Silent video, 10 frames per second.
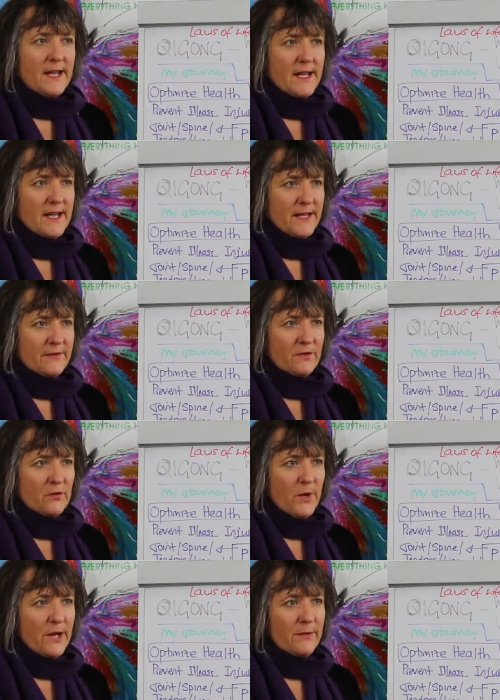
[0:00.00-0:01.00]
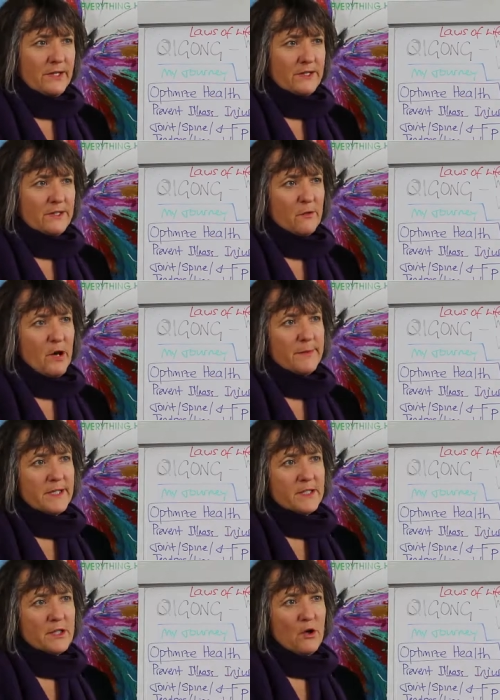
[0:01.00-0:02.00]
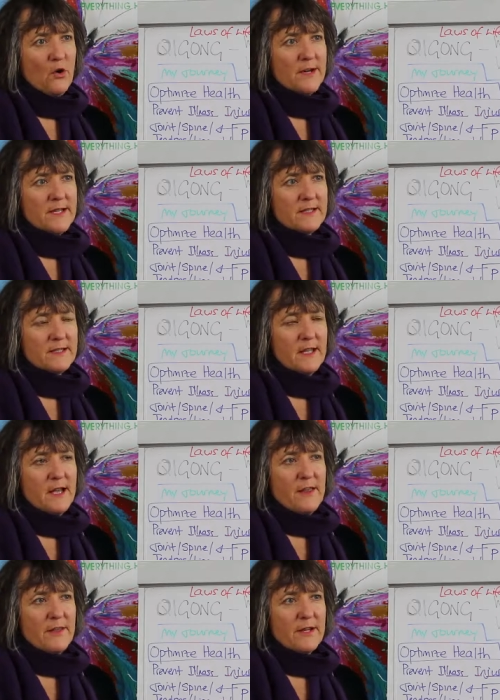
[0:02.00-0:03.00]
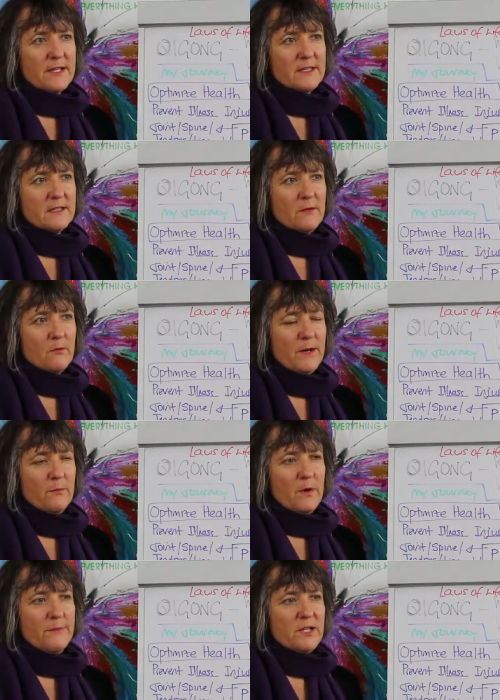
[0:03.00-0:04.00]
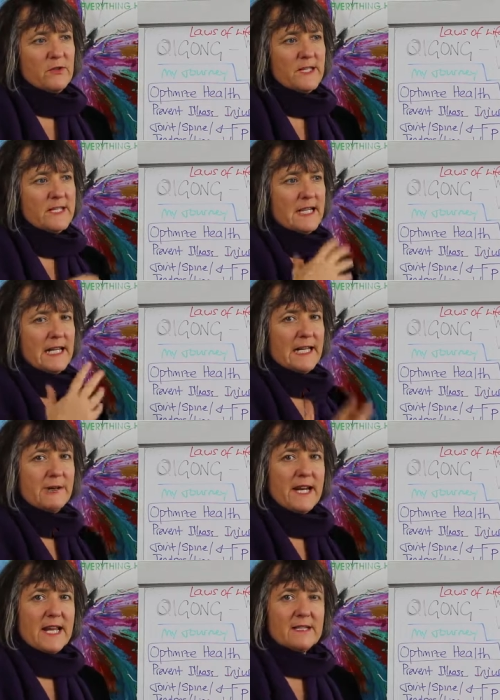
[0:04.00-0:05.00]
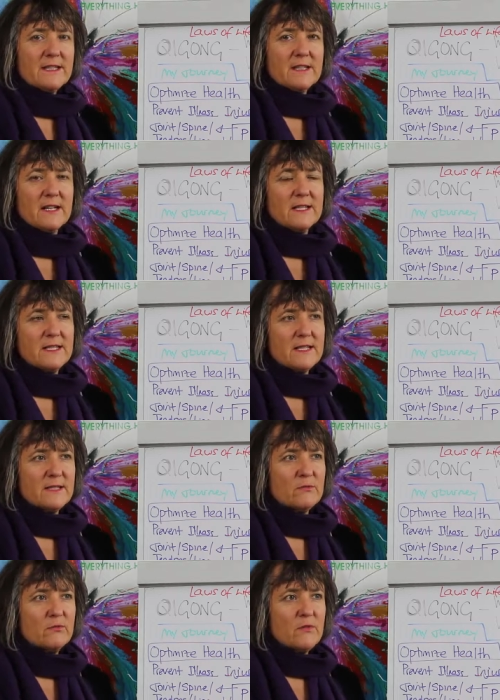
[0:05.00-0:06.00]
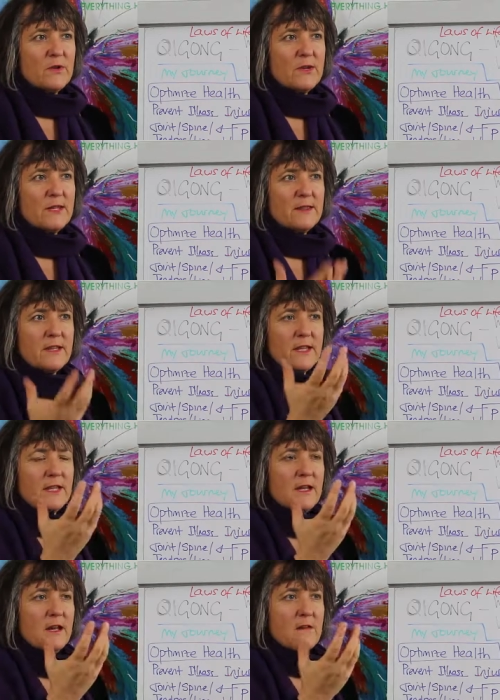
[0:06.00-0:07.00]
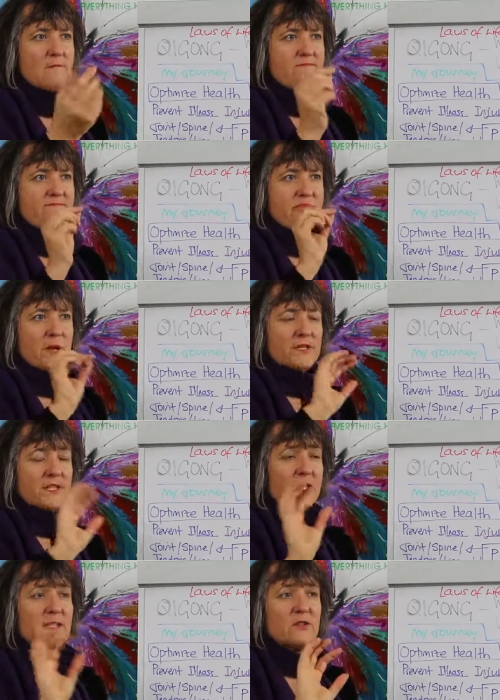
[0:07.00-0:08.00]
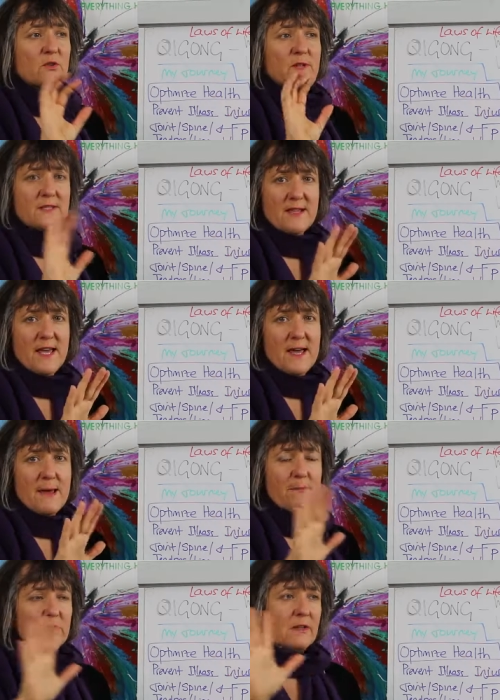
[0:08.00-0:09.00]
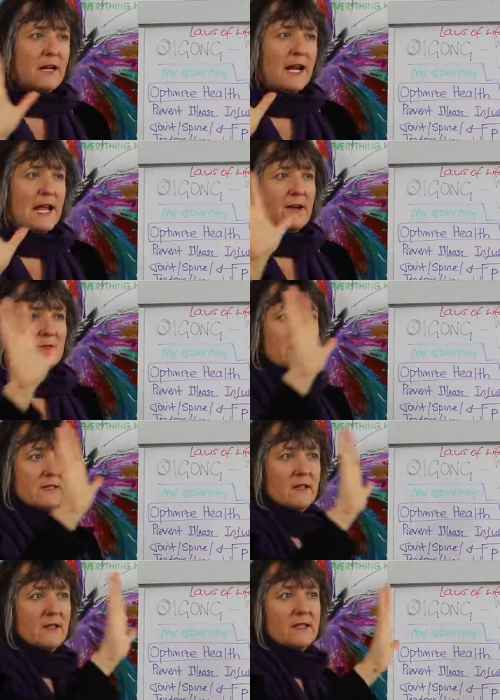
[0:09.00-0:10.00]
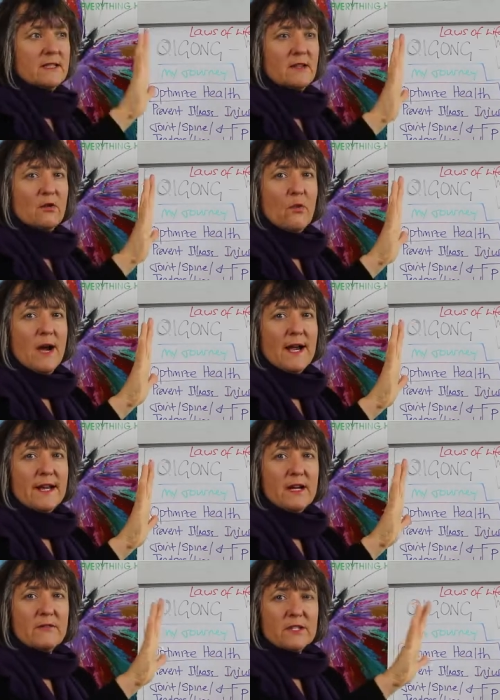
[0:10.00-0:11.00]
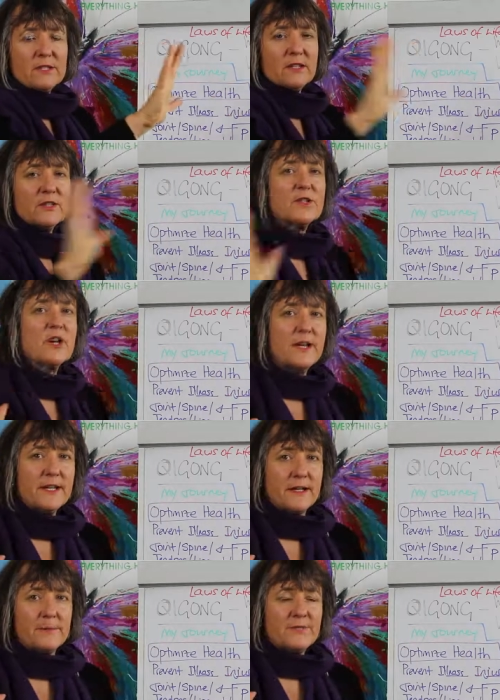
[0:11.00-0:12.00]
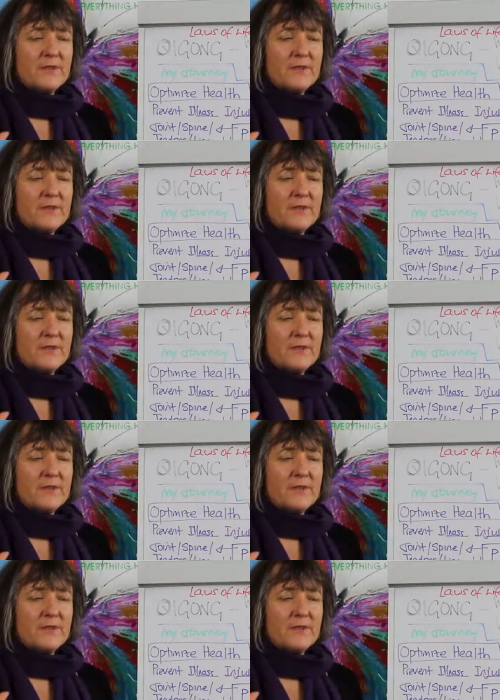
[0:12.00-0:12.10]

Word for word: and the way we describe it in qigong is that it's when, when we do these clearing exercises the the sun is always there but the clouds is in the way of the sun shining.